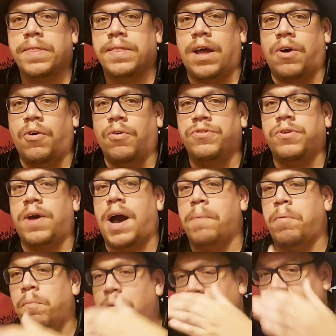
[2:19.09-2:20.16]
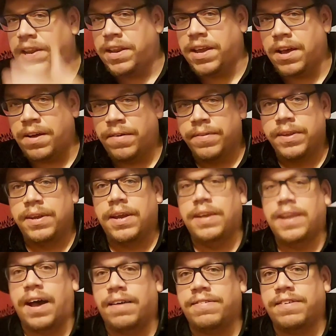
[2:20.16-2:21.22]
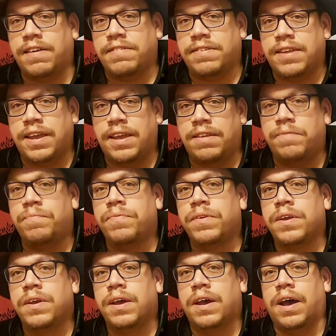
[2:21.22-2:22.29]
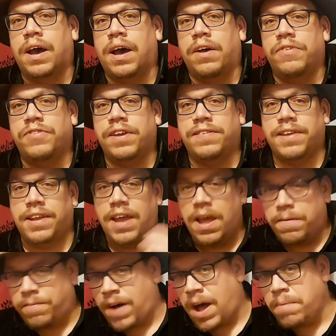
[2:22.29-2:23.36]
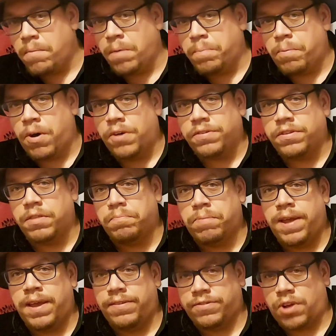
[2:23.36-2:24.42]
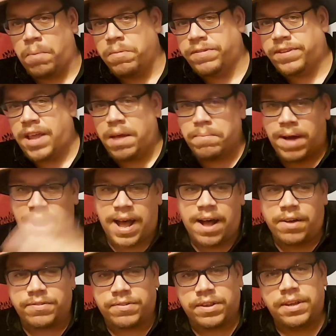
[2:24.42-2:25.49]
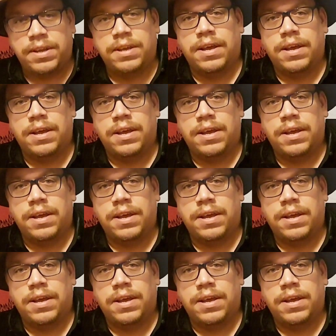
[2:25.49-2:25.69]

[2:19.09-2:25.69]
That also happened with Lydia in Acts 16. Uh, she said, If I'm a person of peace, come and stay at my house.